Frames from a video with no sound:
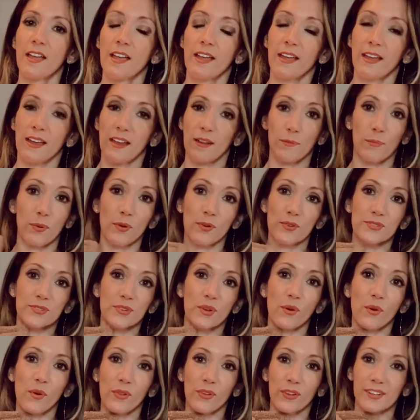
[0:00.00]
It pulls the
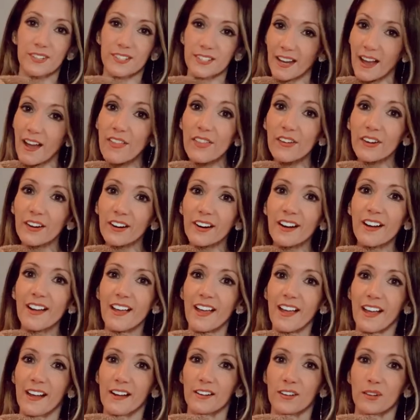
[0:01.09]
whole look together
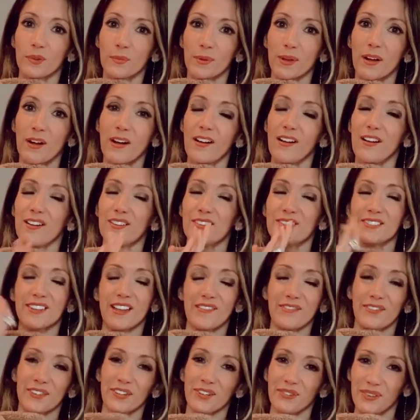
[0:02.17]
and you'll be all set for
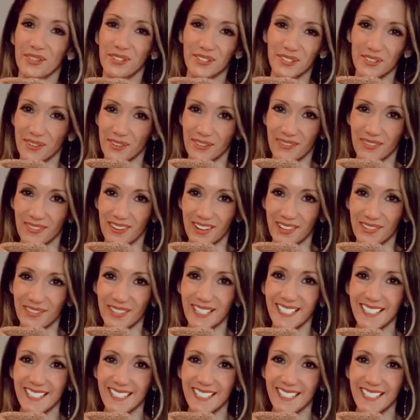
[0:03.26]
your winter uniform.